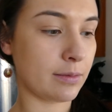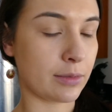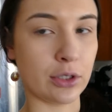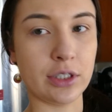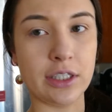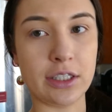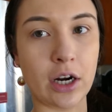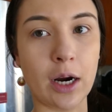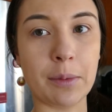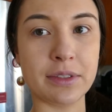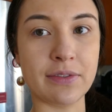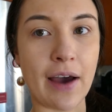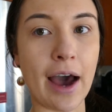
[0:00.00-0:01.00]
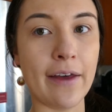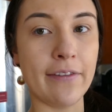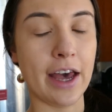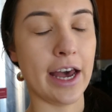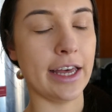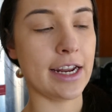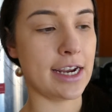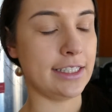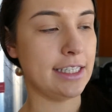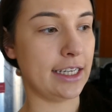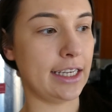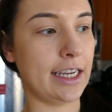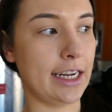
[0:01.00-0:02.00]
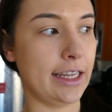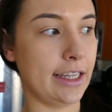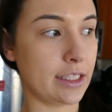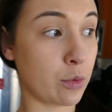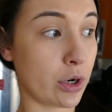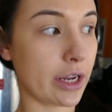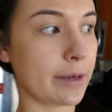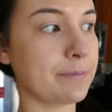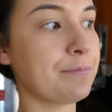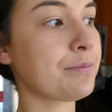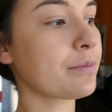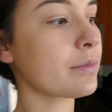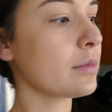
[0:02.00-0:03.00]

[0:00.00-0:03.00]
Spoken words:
protein, carbs, fat that I didn't get in this morning.